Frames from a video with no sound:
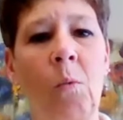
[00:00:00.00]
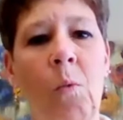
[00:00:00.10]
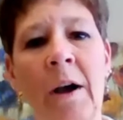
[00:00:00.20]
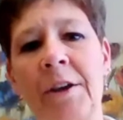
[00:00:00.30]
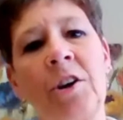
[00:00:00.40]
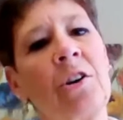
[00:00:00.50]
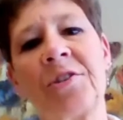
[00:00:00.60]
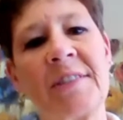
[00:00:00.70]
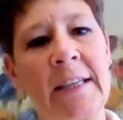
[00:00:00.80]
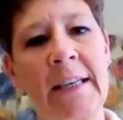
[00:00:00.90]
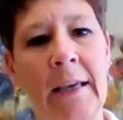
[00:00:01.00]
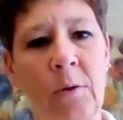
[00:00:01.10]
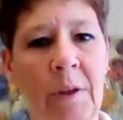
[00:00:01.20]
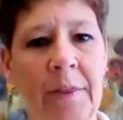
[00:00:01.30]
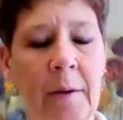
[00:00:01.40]
what you're seeing
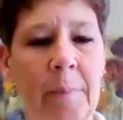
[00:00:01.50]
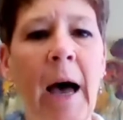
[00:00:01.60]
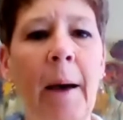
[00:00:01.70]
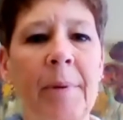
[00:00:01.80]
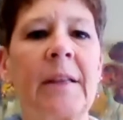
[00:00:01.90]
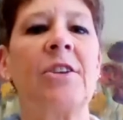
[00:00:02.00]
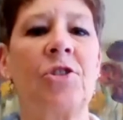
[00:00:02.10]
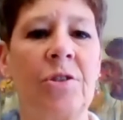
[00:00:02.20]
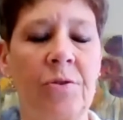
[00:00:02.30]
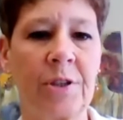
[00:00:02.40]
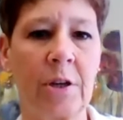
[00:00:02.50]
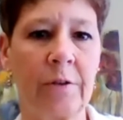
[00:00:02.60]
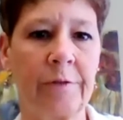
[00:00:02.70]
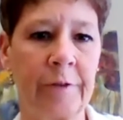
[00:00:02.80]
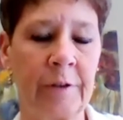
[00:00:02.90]
with the population you serve.